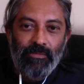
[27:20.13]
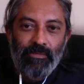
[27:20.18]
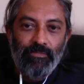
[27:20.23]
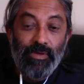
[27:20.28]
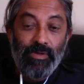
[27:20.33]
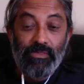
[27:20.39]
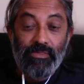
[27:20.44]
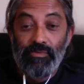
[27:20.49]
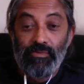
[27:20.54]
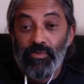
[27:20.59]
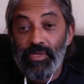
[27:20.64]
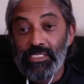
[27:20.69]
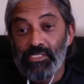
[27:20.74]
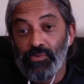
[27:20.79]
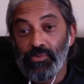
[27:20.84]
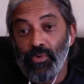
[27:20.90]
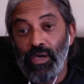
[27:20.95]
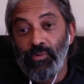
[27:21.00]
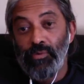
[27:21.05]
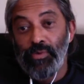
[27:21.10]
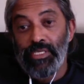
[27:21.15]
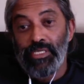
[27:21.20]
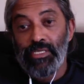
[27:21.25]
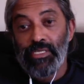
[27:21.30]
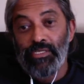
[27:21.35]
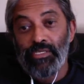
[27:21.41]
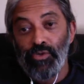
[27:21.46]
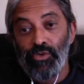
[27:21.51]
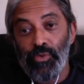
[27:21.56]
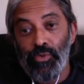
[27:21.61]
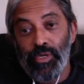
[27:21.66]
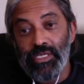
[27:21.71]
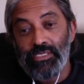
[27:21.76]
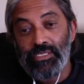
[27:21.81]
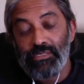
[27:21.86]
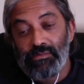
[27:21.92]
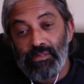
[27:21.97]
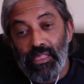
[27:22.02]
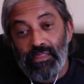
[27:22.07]
But the reason why we didn't do
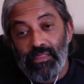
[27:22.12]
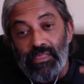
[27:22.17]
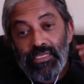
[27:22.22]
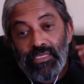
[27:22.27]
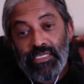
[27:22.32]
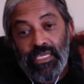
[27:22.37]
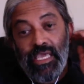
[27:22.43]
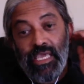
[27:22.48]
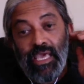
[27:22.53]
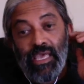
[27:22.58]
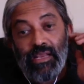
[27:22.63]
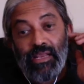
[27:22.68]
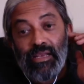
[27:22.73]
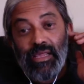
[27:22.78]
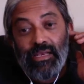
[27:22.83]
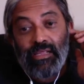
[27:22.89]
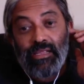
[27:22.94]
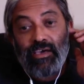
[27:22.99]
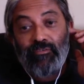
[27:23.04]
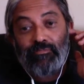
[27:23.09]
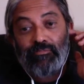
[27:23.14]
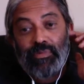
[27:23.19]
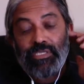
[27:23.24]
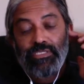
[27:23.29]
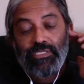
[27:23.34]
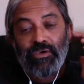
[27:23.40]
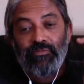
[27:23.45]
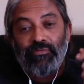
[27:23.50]
it, and the DA-led government of